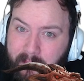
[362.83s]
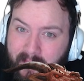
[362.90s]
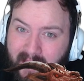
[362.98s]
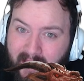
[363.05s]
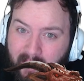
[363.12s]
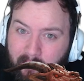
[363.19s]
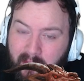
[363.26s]
a
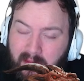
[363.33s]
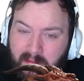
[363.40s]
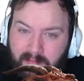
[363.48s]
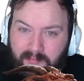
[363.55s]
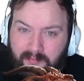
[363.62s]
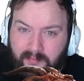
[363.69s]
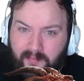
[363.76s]

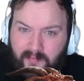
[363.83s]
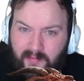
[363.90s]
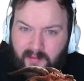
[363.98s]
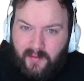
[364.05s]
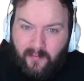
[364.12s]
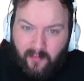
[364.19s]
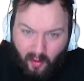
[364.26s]
demon.
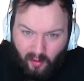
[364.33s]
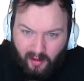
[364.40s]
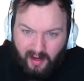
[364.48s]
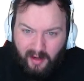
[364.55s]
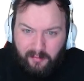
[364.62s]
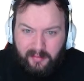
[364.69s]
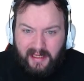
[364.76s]

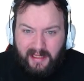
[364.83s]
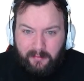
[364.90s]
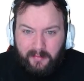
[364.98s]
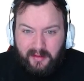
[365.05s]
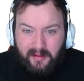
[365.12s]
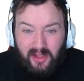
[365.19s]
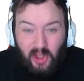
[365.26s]
Four-armed
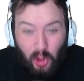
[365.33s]
demon.